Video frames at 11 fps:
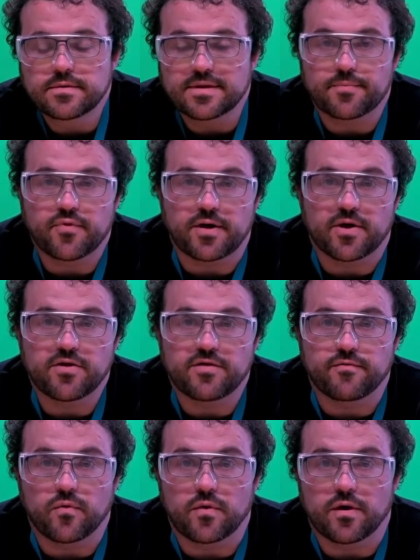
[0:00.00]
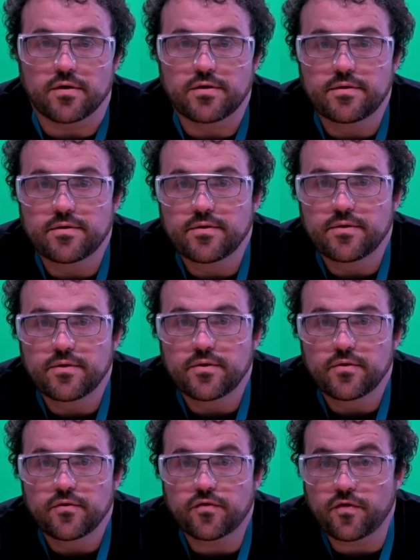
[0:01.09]
They're pretty much have all gone.
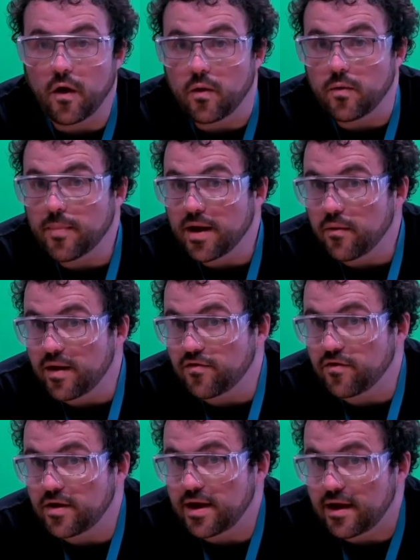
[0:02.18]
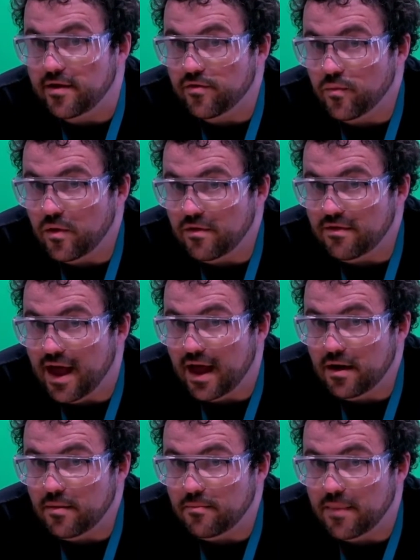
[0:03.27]
So, my question is, was
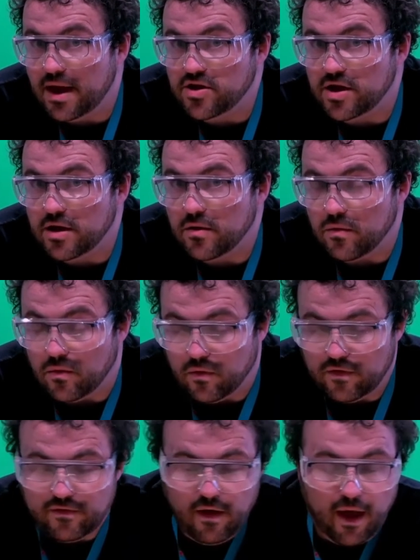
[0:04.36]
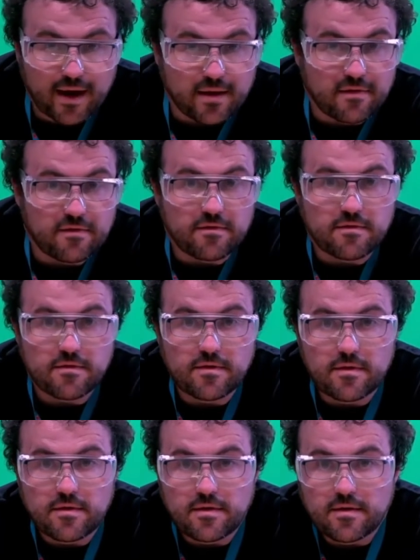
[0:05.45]
that magic or science?
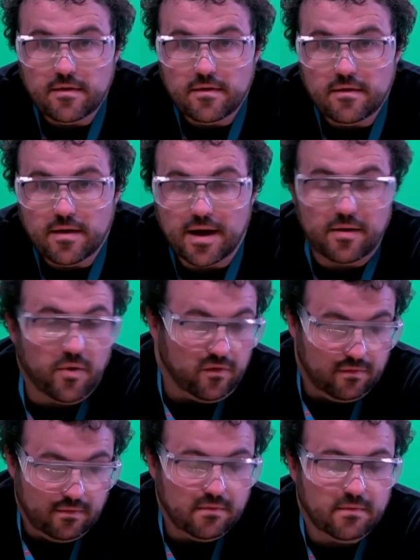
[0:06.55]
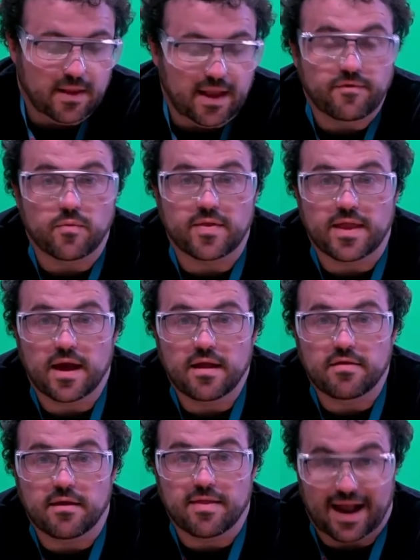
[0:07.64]
I do not want to leave you with the
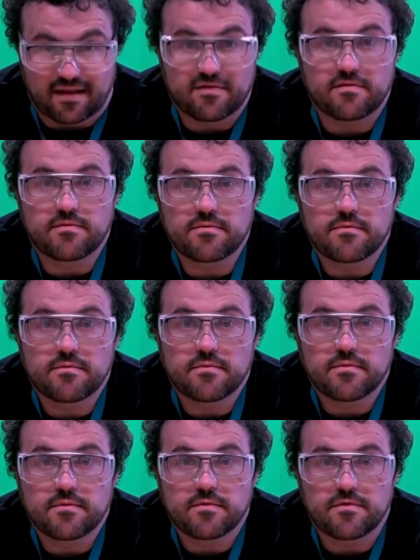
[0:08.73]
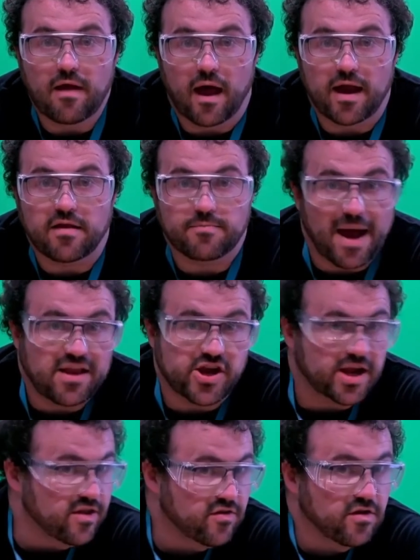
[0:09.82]
answer. That's science.
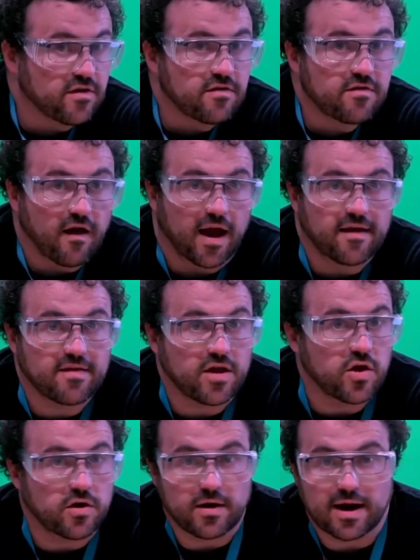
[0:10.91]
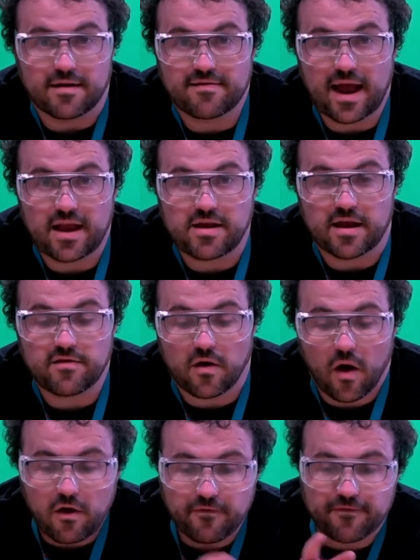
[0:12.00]
Magic is just science that you don't understand yet. So
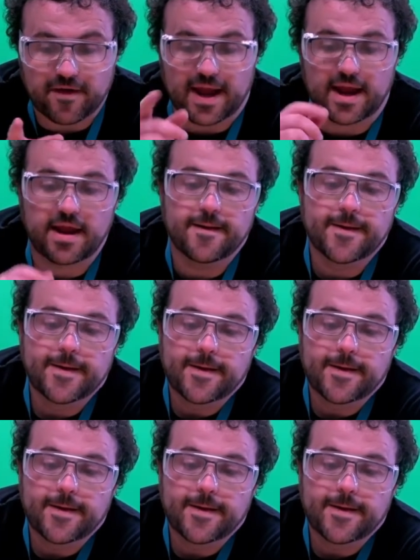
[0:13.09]
hopefully